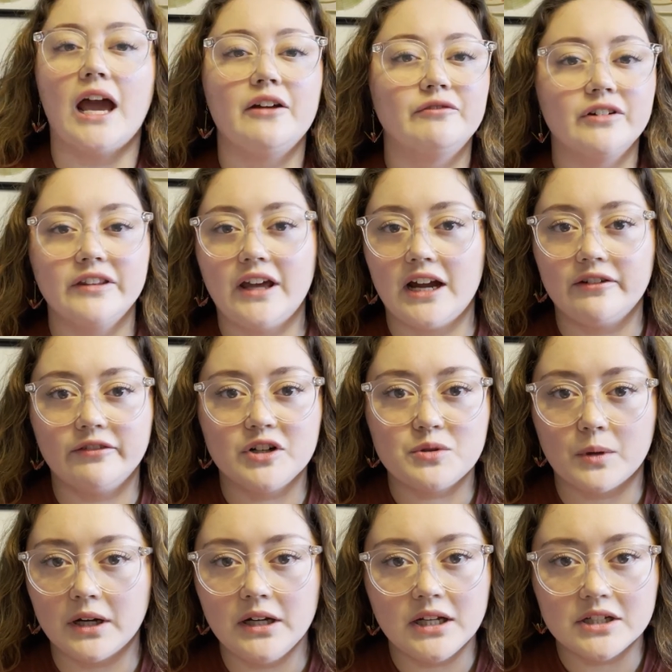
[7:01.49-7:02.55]
And for the average
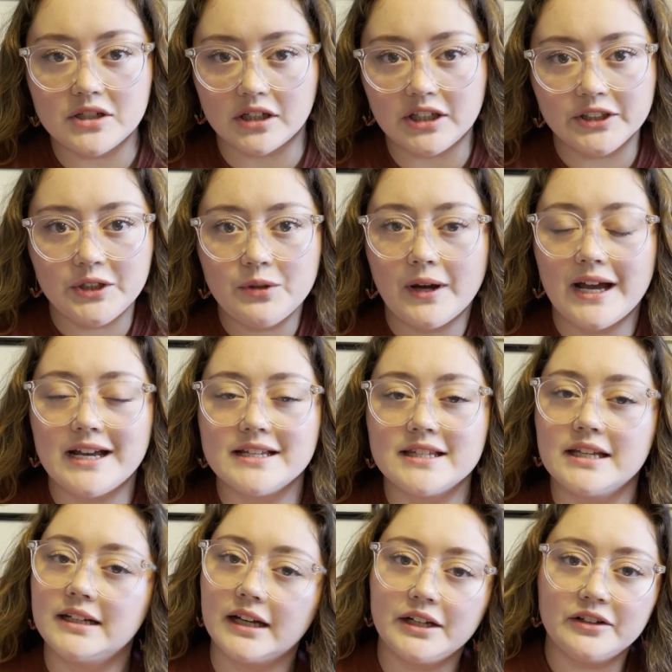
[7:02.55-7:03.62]
working adult who has a
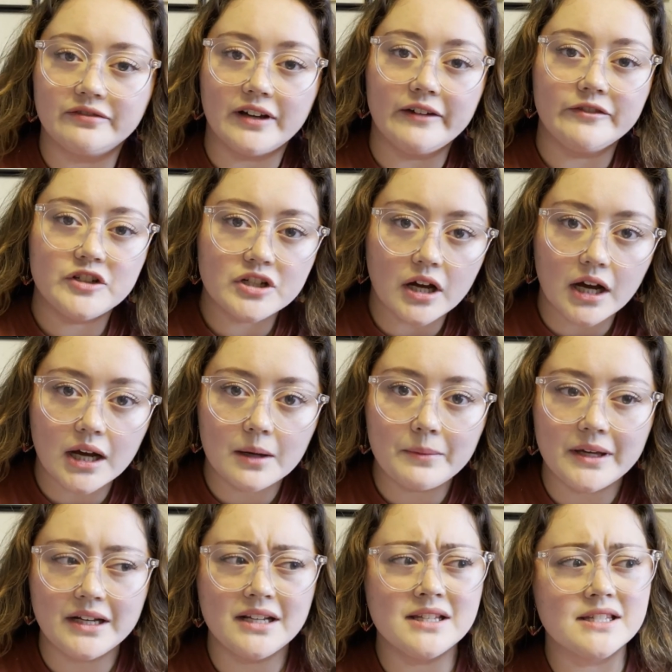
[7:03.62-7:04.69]
9-to-5 job,
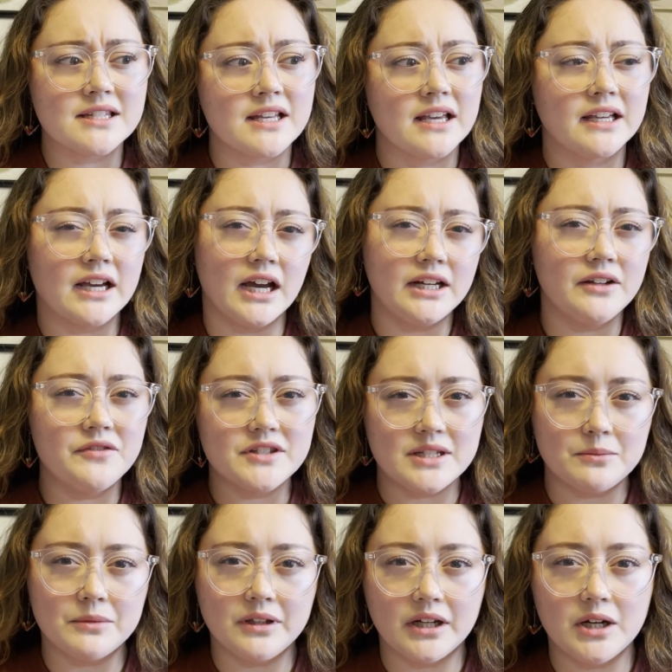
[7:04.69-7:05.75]
it is kind of
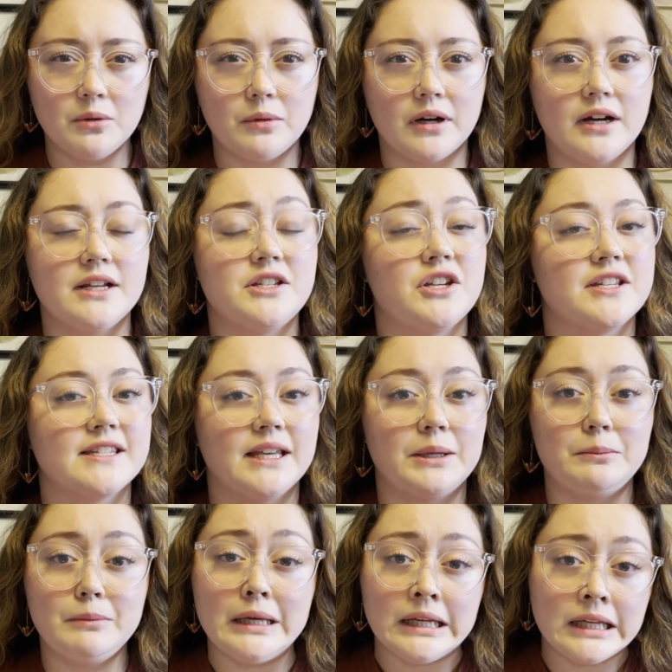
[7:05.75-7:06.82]
similar, where it's just like
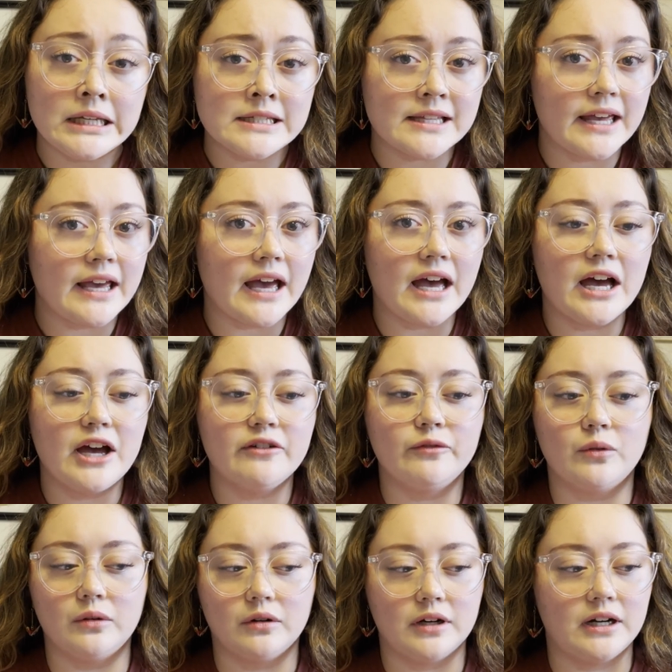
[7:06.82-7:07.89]
meetings they have
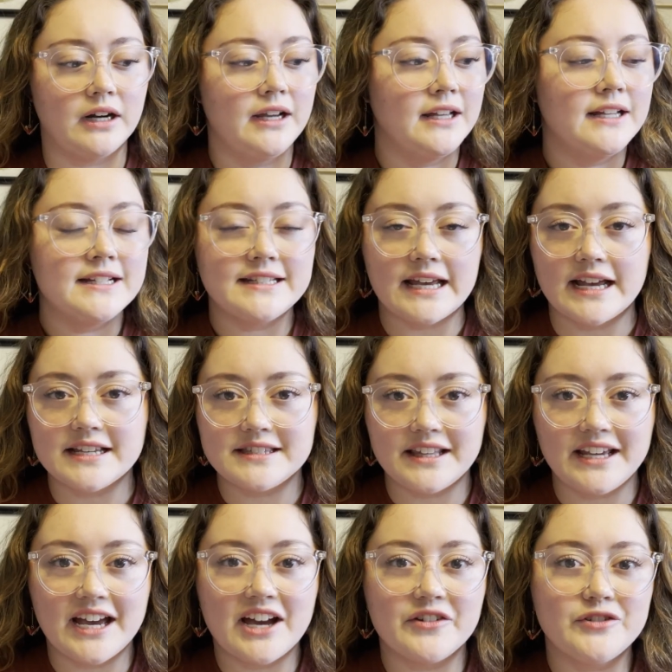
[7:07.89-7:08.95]
or tasks they
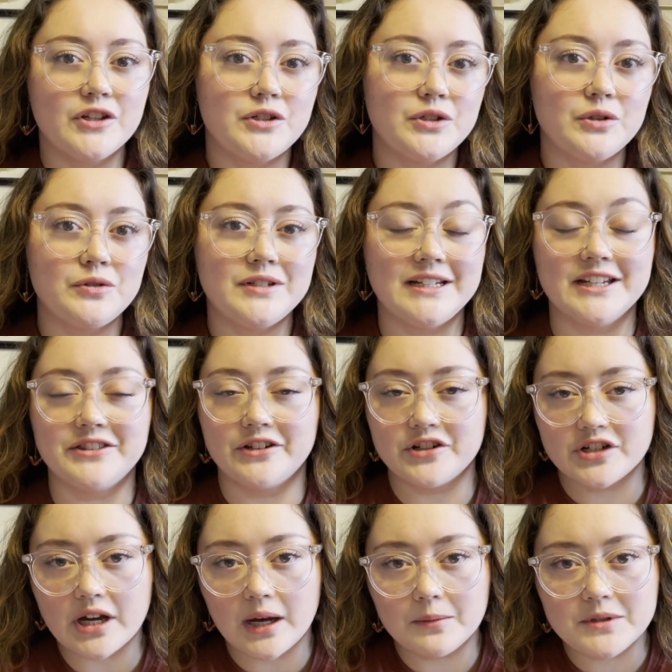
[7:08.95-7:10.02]
have to do to get their
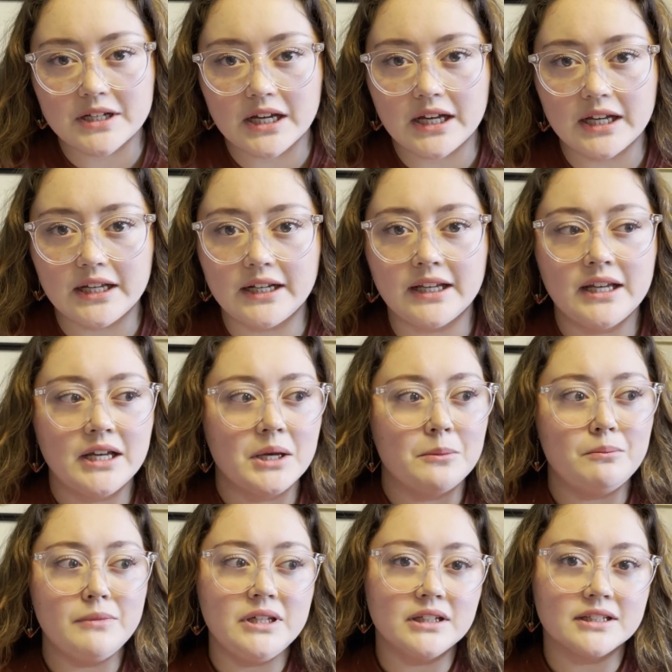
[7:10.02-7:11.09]
job done,
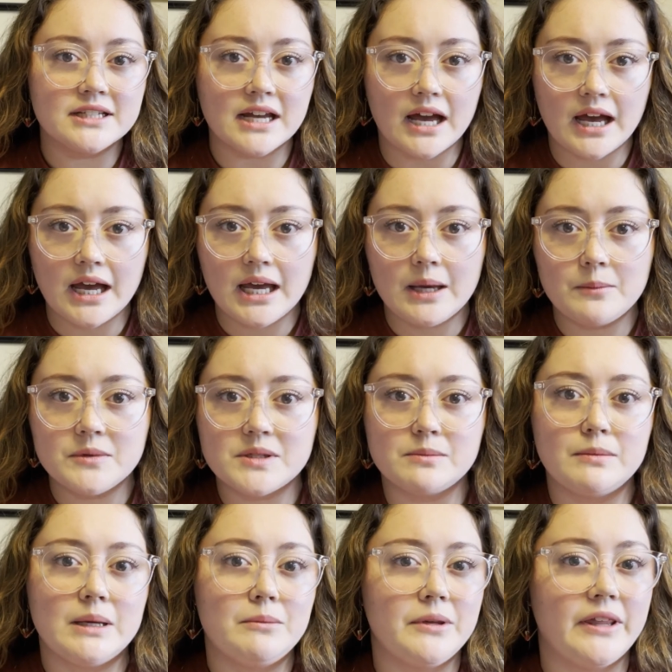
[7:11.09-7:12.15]
meal times,
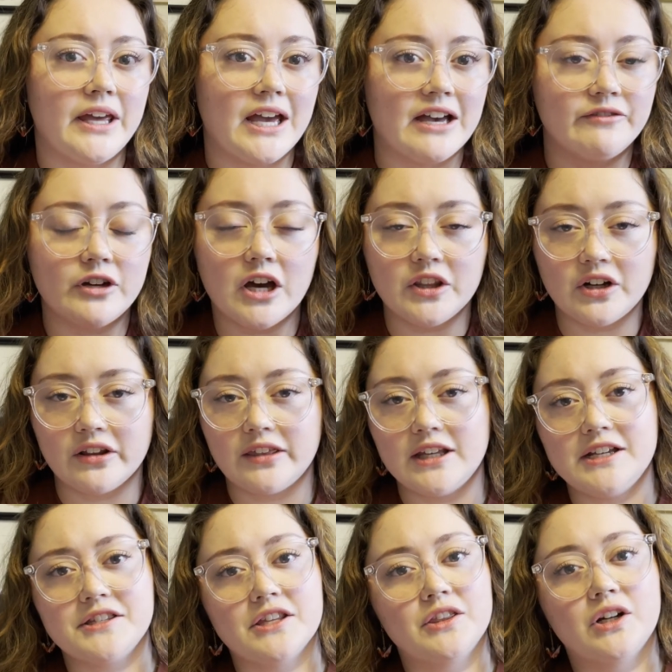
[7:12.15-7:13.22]
maybe they have other
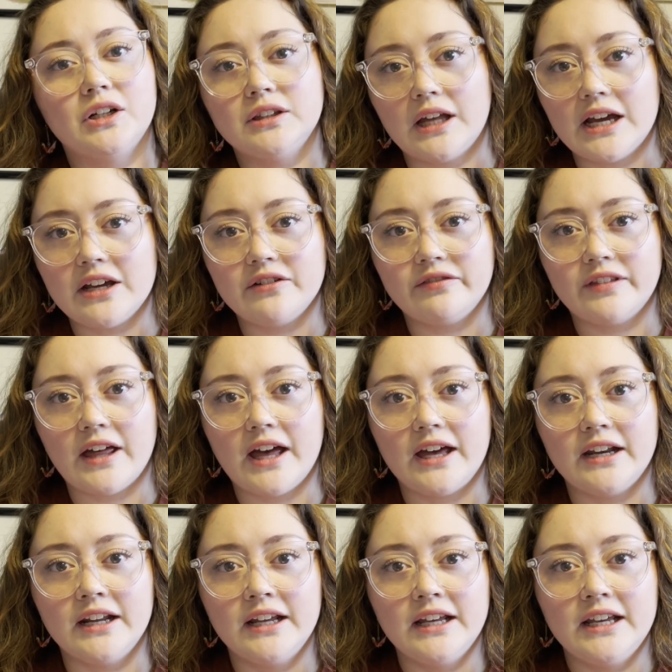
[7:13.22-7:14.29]
things in their life
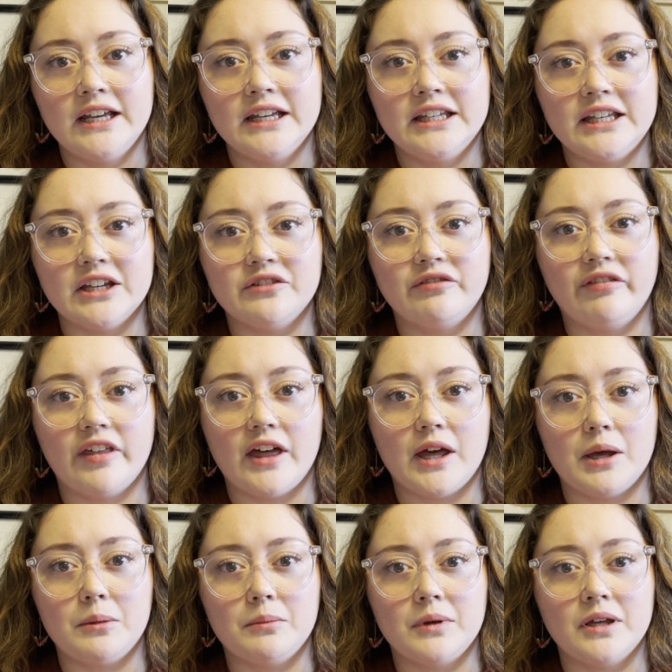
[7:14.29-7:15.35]
that give
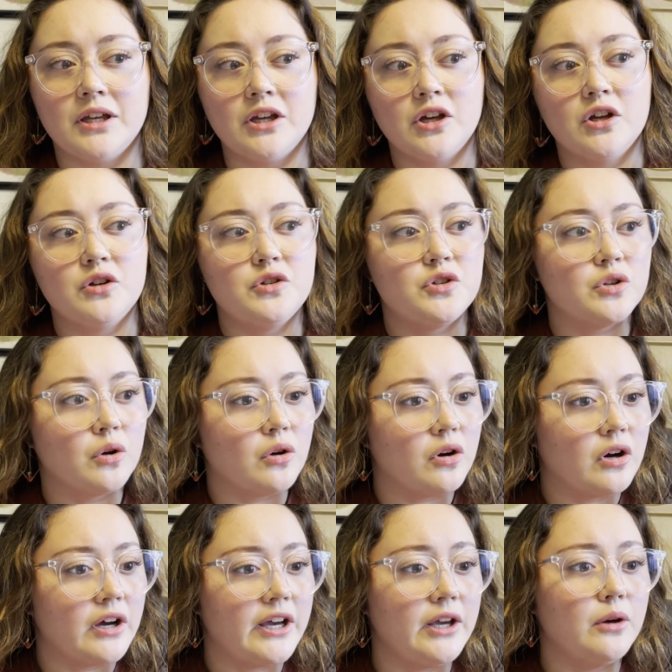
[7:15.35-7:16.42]
them
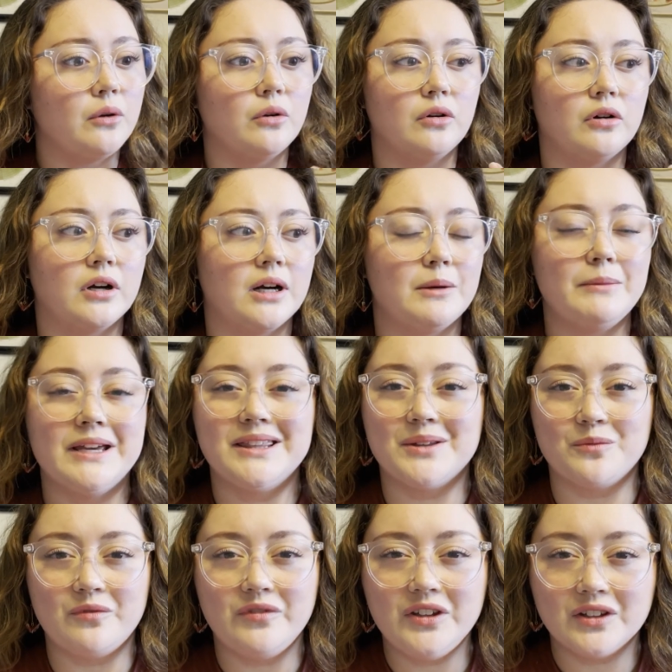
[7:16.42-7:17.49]
joy or make them
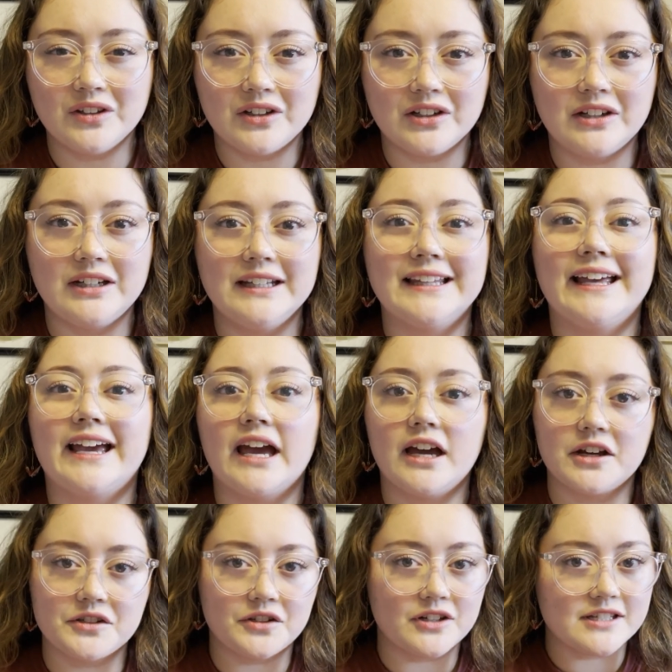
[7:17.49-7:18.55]
feel good, like
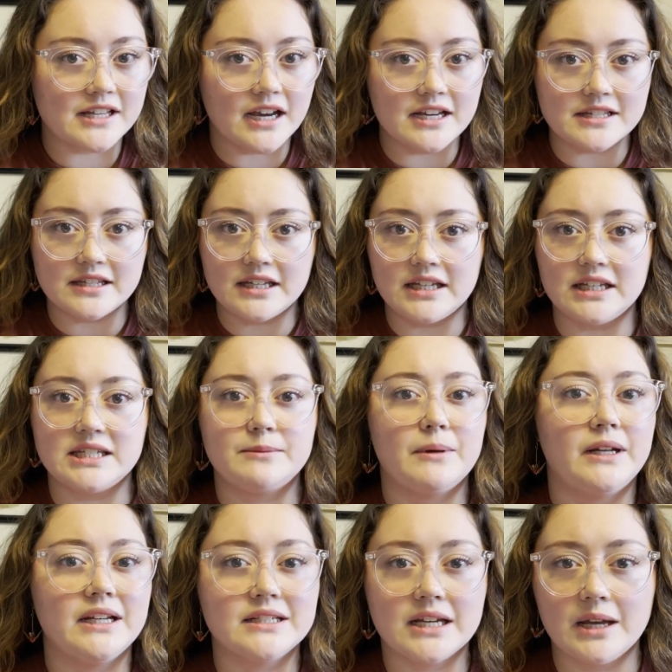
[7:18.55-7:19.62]
exercising,
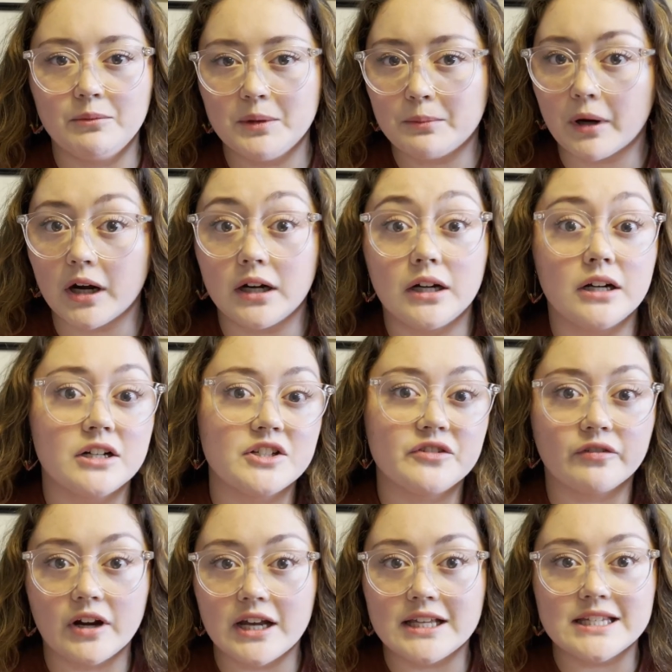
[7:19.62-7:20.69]
spending time with partners,
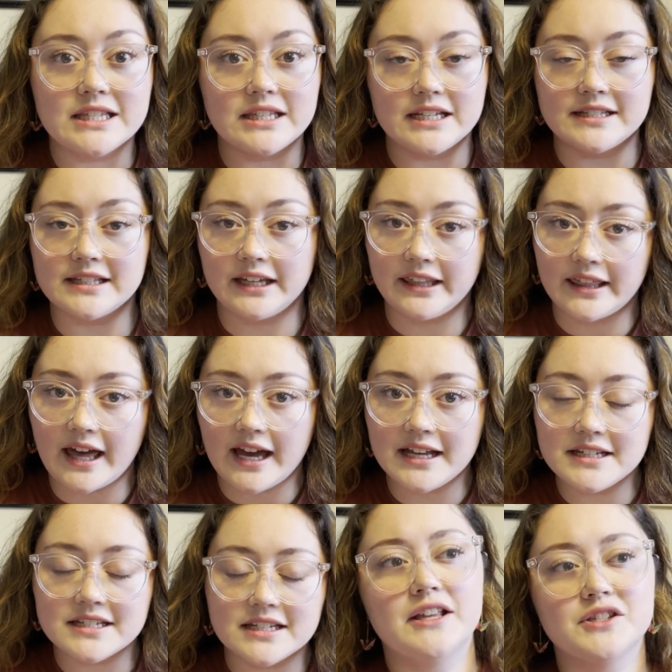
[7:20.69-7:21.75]
friends, things like
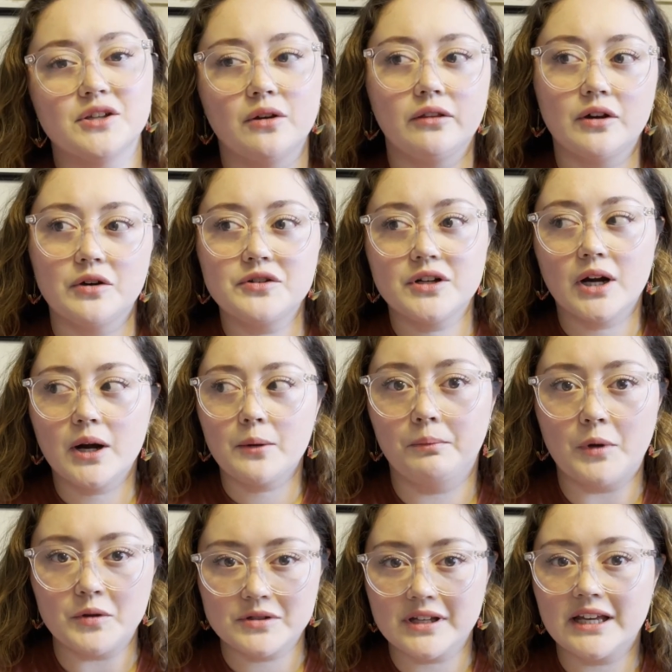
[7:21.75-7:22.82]
that. And so those are
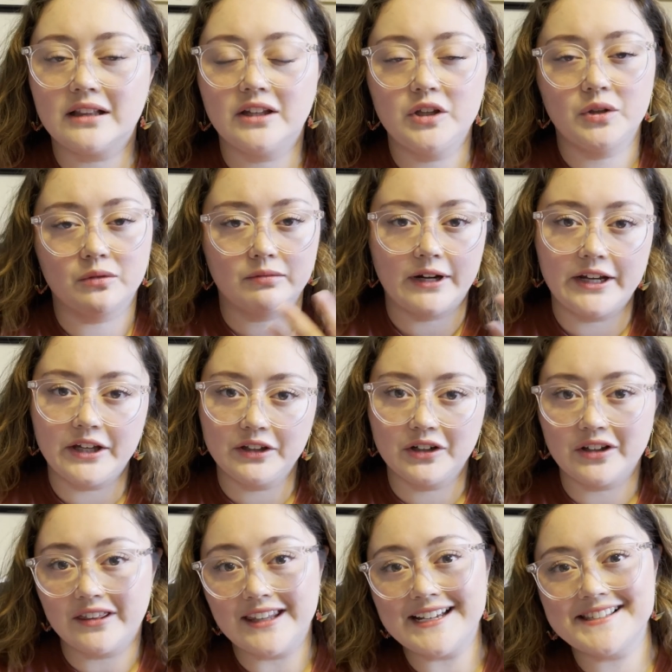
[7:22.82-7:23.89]
most likely the regular
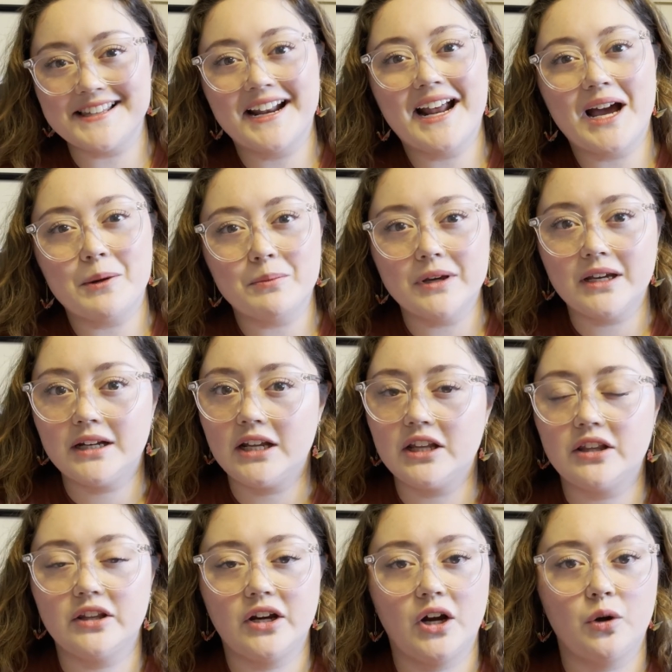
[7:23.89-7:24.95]
things that happen in
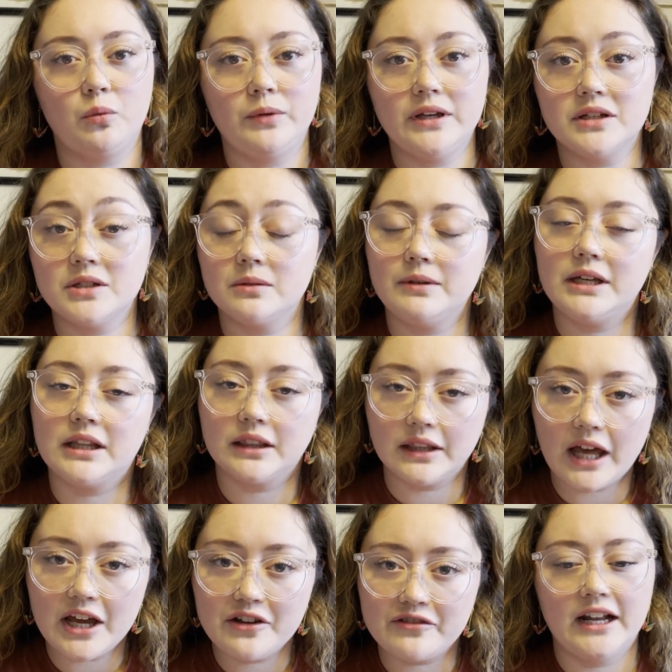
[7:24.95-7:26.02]
their week-to-week life,